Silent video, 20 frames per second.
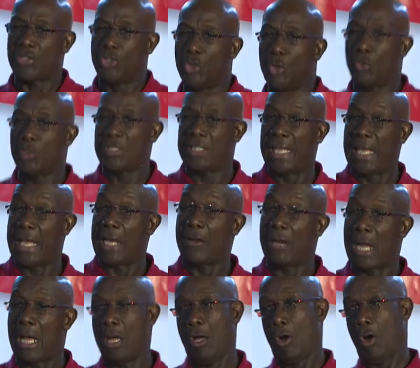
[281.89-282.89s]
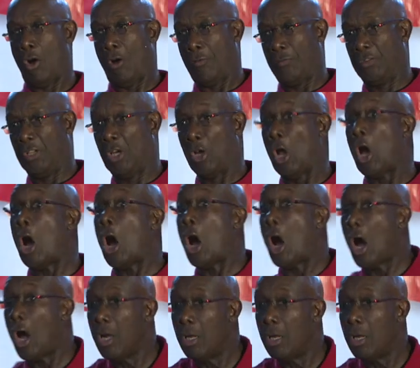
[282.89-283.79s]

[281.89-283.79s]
used the error of the law.